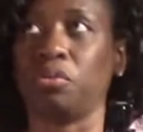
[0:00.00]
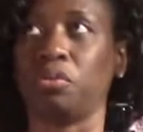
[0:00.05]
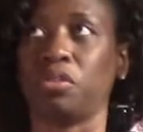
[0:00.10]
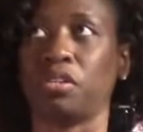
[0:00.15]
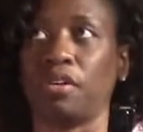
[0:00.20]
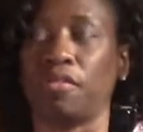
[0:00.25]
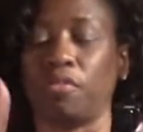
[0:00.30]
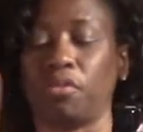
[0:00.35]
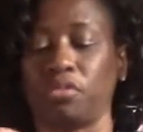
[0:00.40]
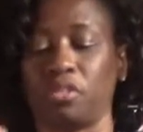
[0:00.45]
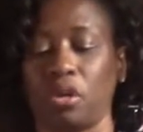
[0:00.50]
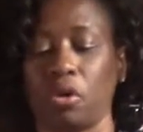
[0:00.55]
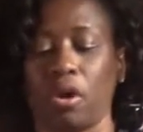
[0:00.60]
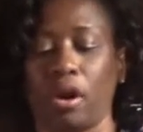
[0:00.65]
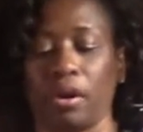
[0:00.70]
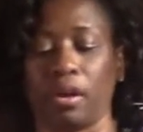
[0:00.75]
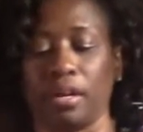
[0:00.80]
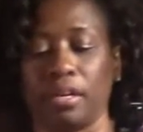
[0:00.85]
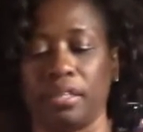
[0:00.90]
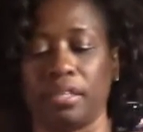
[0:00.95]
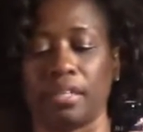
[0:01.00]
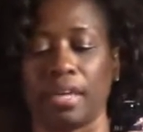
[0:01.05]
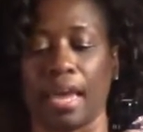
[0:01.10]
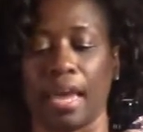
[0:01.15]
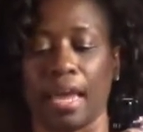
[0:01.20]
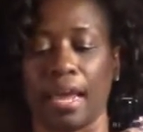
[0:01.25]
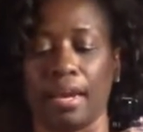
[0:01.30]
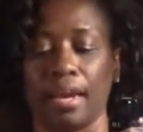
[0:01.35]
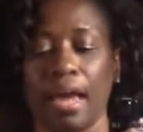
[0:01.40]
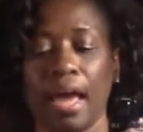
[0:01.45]
several Targets
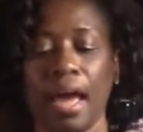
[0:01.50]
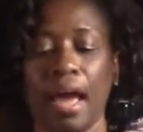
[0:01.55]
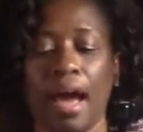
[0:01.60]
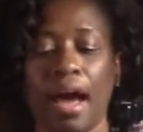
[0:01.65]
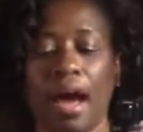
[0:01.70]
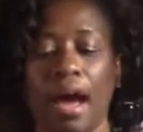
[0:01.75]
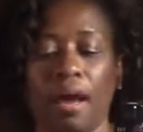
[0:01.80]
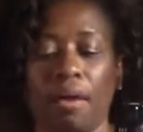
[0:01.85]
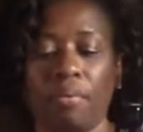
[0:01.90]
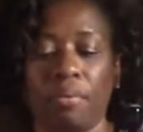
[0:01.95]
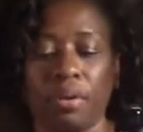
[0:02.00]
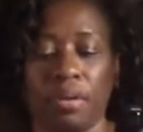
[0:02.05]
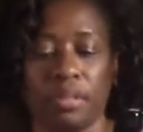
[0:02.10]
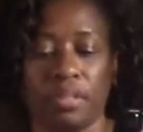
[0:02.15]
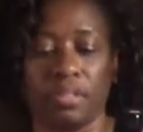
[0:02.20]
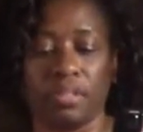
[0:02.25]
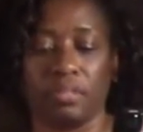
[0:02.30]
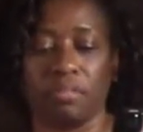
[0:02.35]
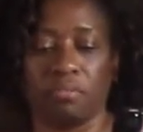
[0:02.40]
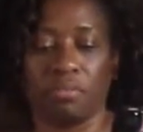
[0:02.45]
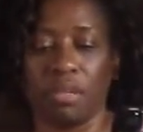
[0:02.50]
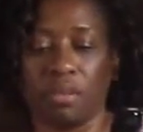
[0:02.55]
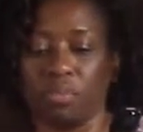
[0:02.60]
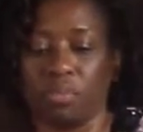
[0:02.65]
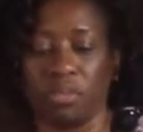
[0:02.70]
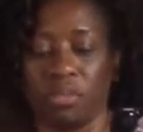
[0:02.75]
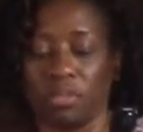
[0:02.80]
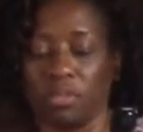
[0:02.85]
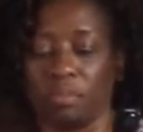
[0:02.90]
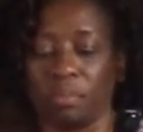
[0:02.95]
and I would have, it
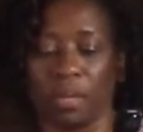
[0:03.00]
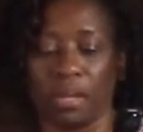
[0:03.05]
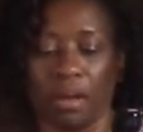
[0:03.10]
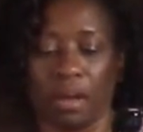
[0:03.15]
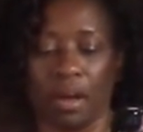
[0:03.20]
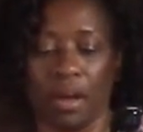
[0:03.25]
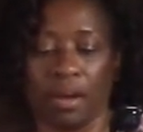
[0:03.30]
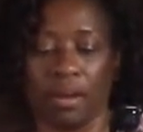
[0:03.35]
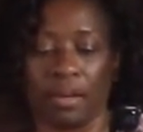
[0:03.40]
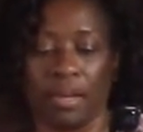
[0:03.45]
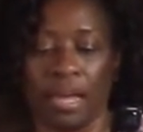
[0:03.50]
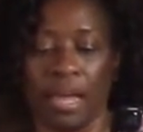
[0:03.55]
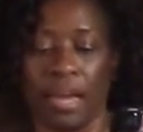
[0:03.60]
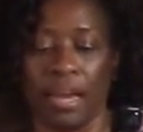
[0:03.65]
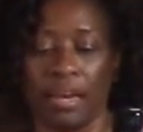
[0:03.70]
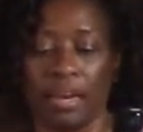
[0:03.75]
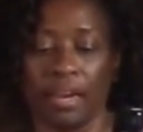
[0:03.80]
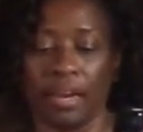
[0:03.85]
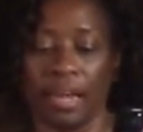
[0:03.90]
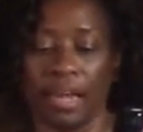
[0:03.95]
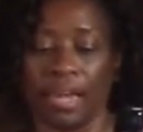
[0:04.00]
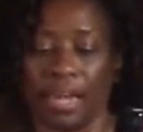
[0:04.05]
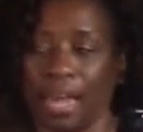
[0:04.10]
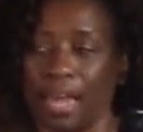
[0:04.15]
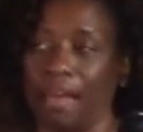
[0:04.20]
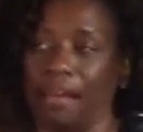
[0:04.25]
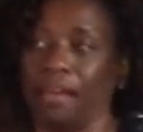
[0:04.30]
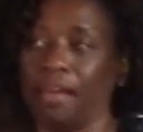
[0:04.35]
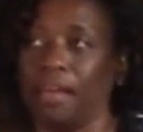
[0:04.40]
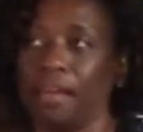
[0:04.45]
would have been gone. And then I
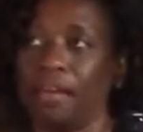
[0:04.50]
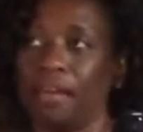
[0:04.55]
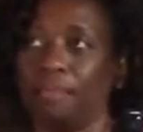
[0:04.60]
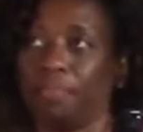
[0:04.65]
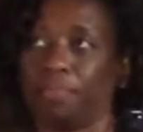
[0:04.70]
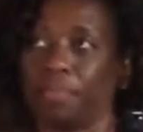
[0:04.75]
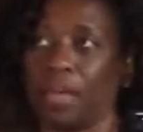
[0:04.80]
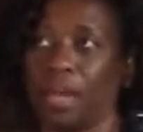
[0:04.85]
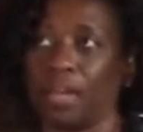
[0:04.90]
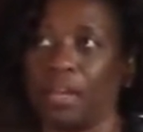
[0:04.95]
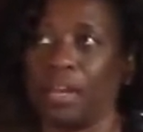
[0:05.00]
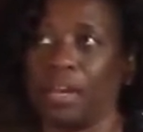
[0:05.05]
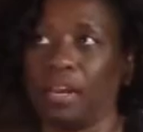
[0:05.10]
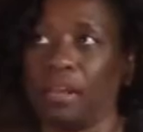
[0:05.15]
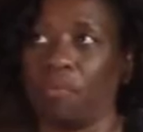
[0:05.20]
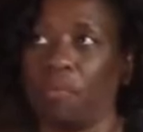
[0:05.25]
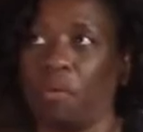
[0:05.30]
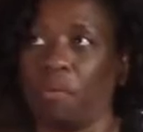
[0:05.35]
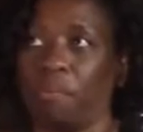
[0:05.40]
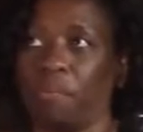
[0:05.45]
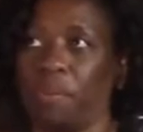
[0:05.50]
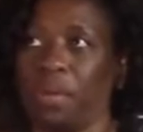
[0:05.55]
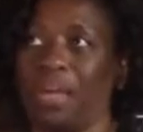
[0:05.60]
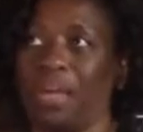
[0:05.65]
can't, and it won't be